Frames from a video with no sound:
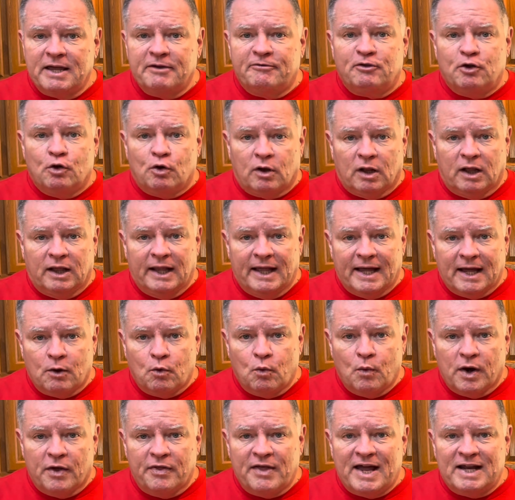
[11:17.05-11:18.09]
If you click
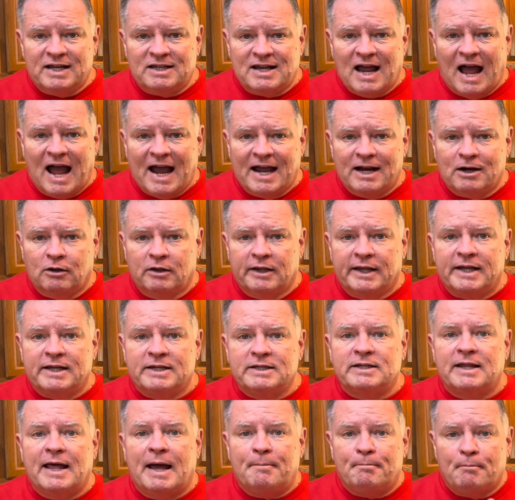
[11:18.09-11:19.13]
where that title
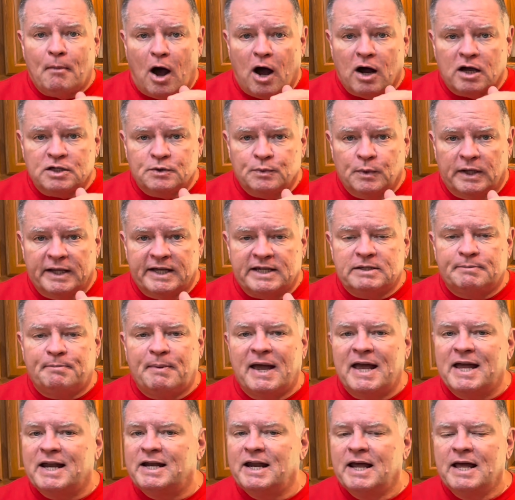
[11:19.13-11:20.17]
is, that box will
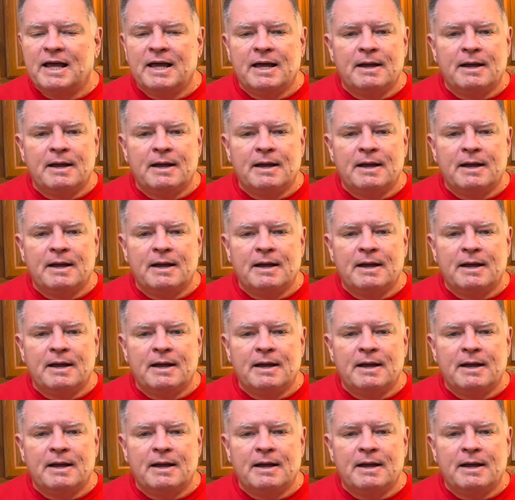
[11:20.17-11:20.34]
expand.